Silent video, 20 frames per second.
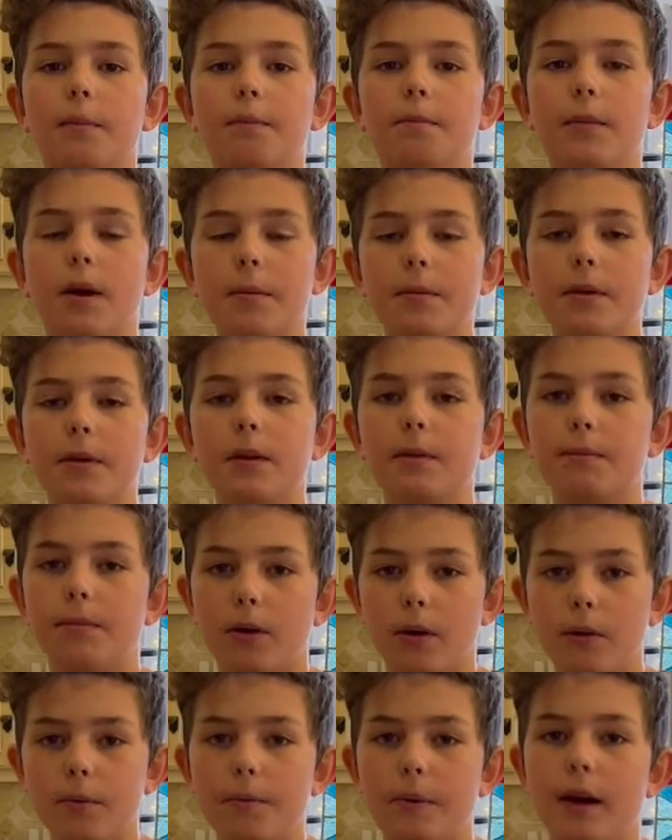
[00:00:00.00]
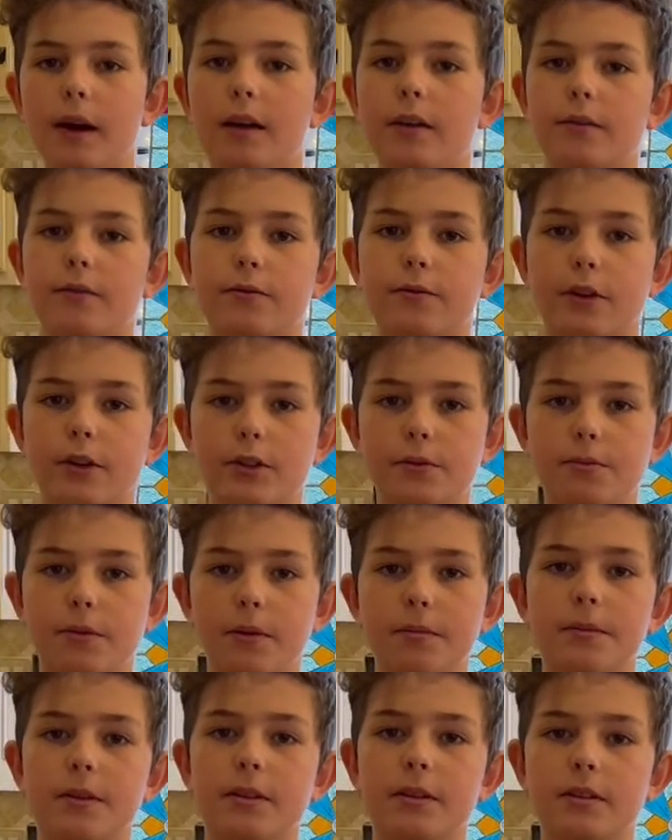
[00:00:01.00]
pumpkin pulp out of fresh
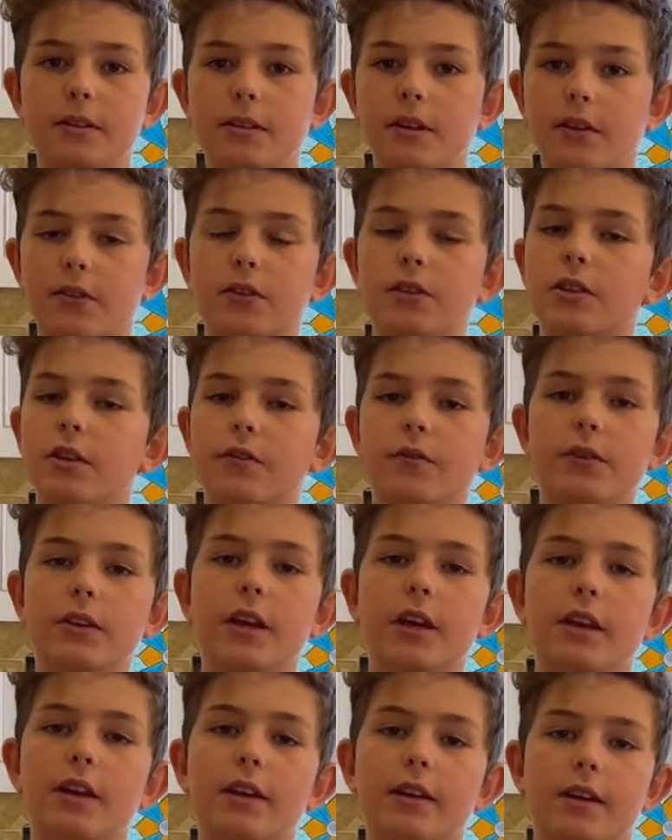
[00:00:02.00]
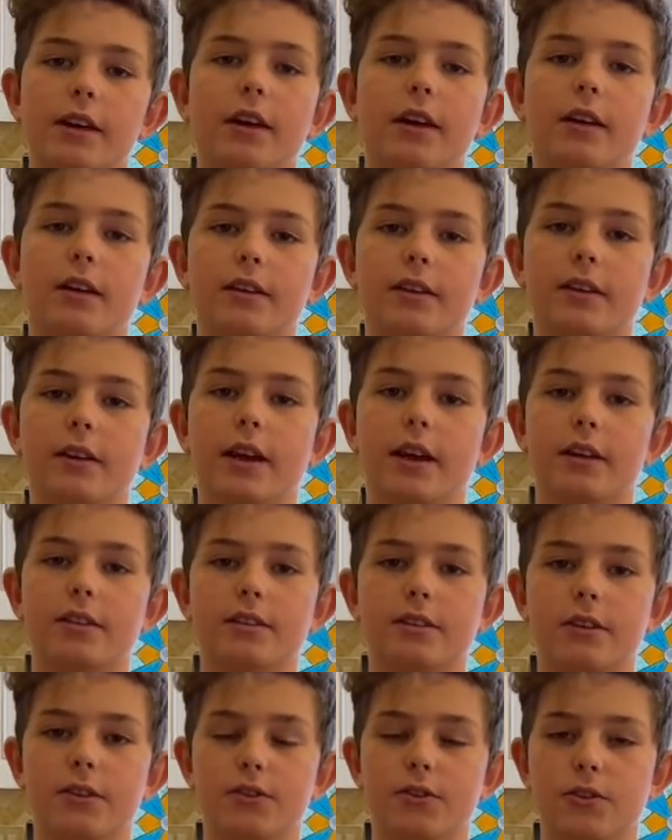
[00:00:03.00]
pumpkins, not the stuff you get in the can at the gas
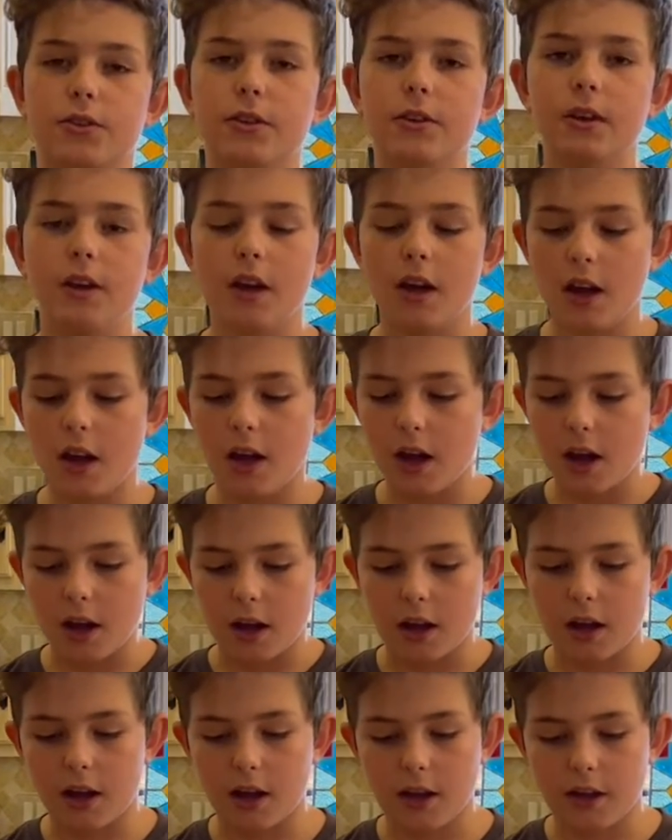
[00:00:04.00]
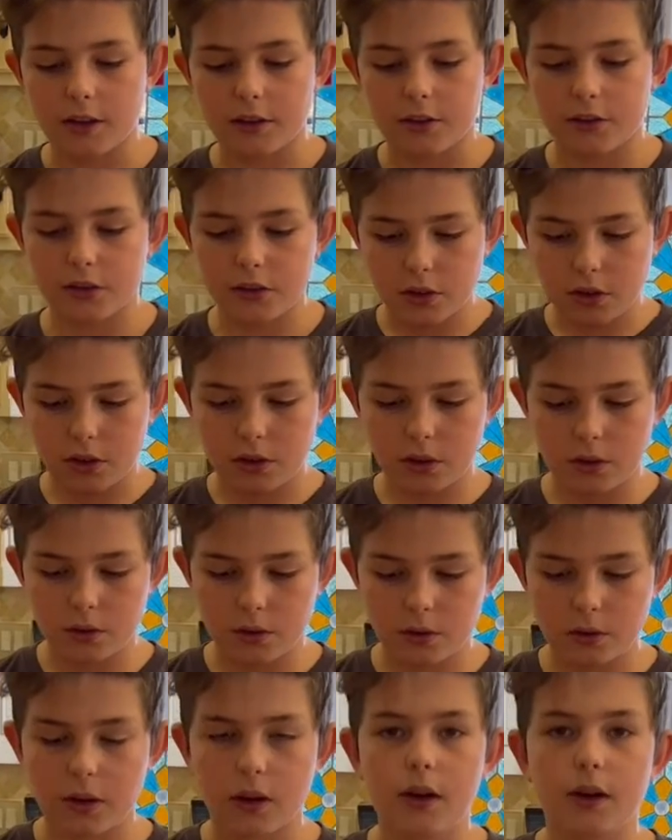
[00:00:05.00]
station. And so
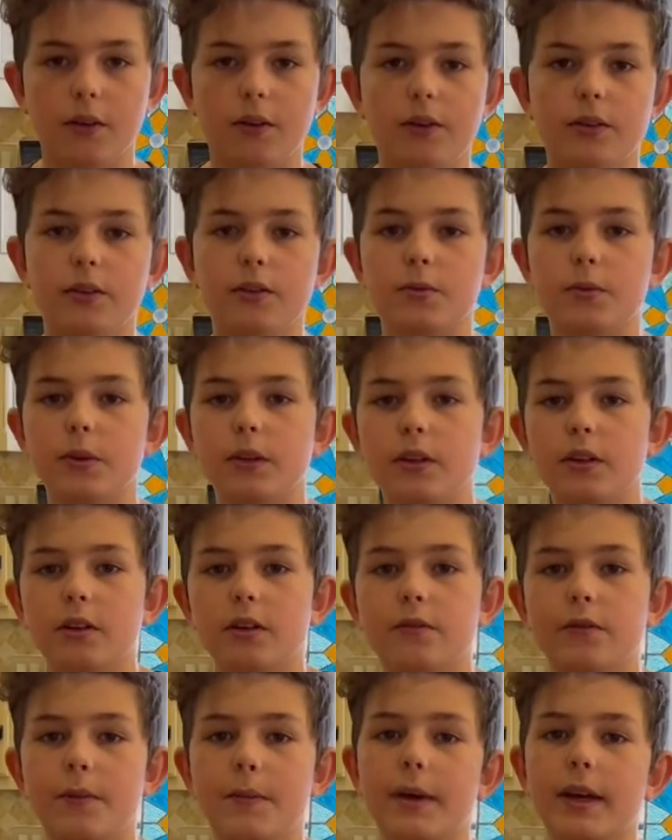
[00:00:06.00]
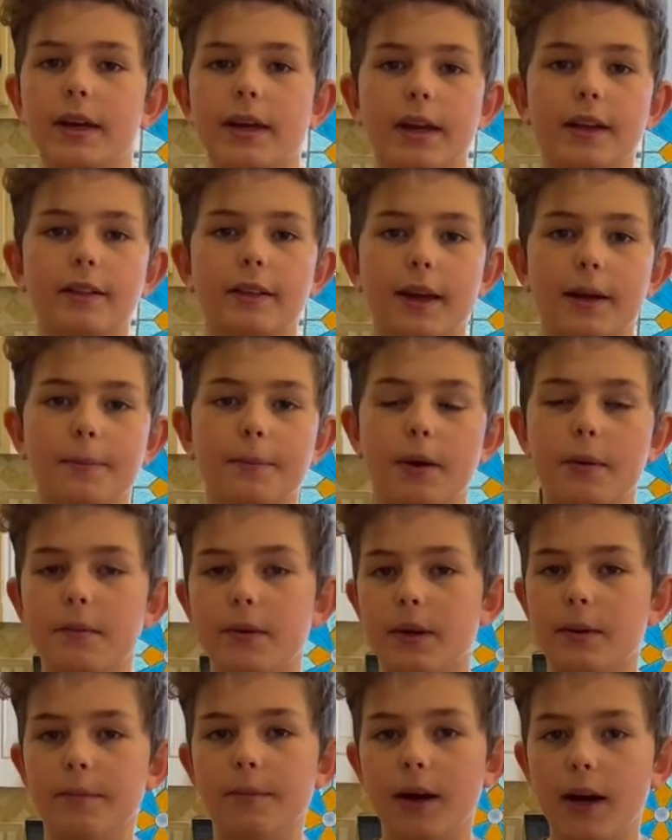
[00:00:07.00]
this is really good for making like pumpkin
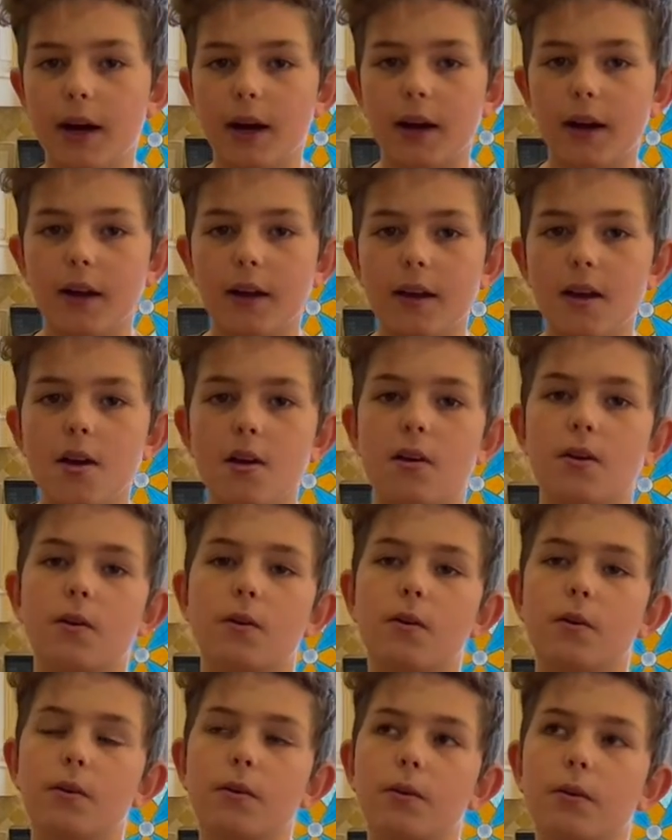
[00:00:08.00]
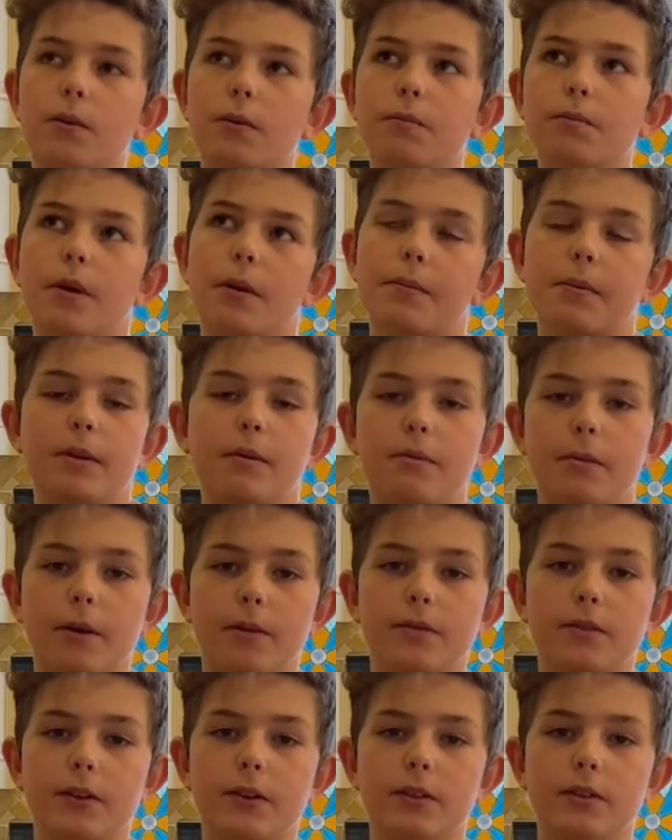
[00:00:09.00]
pie or pumpkin
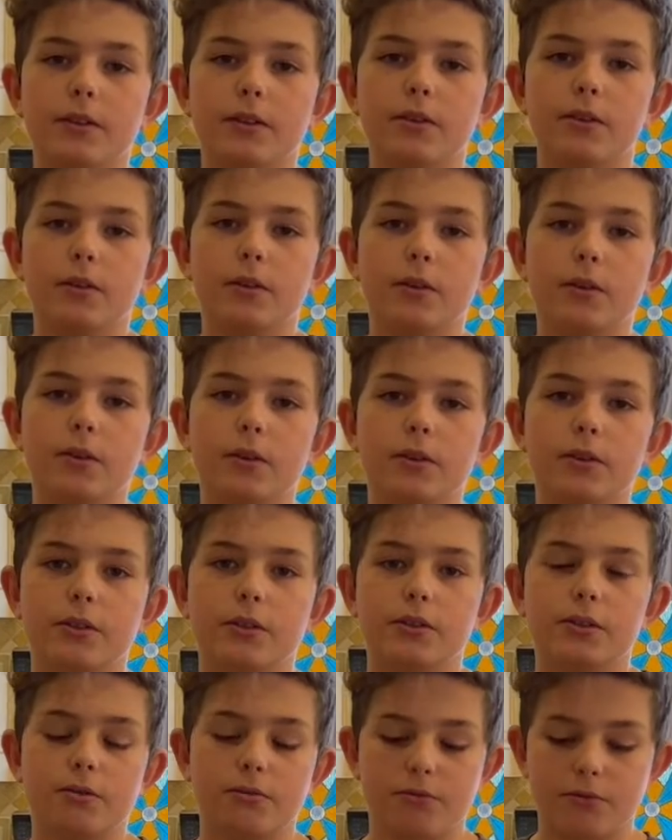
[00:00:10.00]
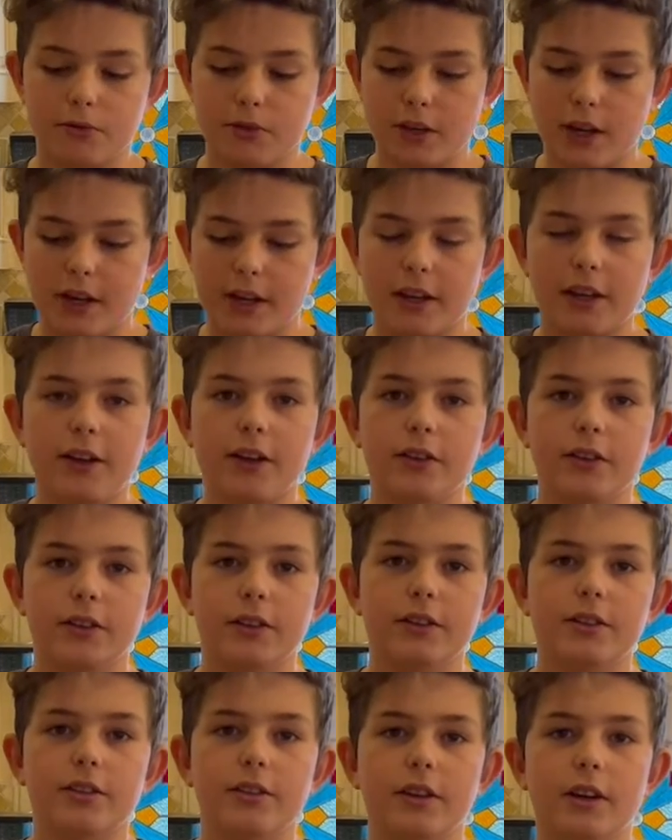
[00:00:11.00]
muffins or just snacking on the
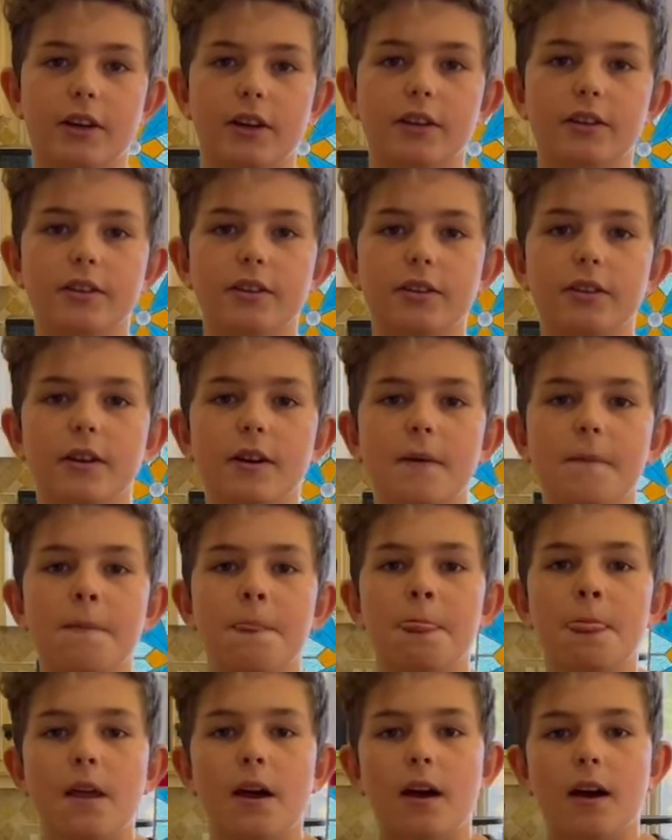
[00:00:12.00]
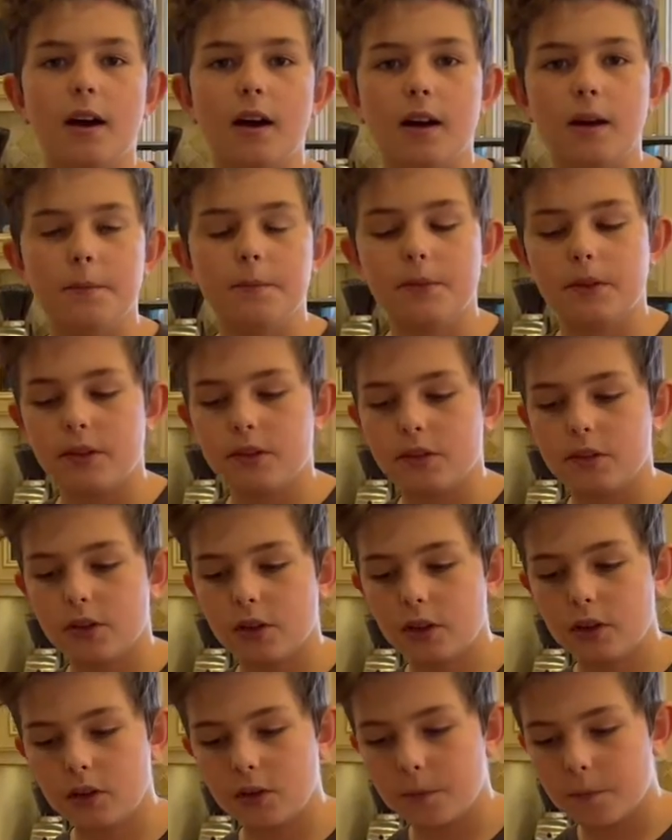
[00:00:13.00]
insides. And
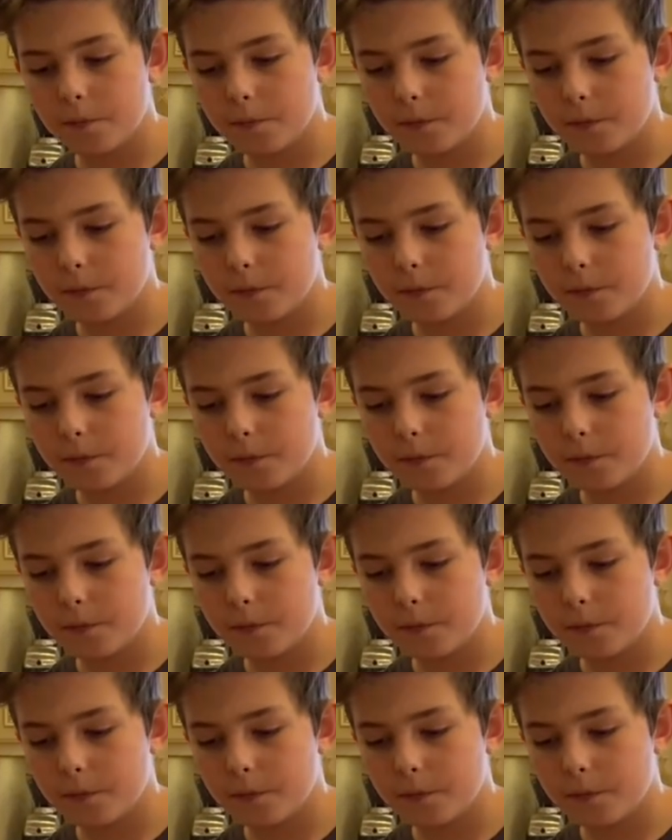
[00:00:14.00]
so